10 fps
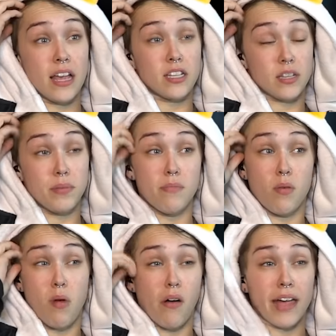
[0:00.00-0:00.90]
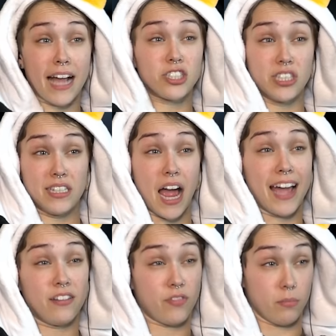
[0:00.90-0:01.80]
Like some people probably actually
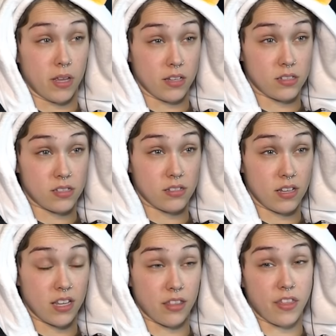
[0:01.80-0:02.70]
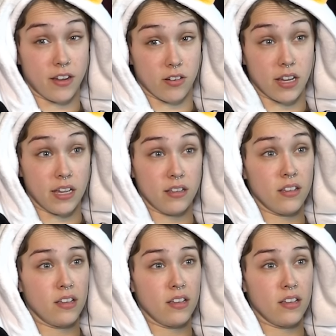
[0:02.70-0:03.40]
died from this in theory.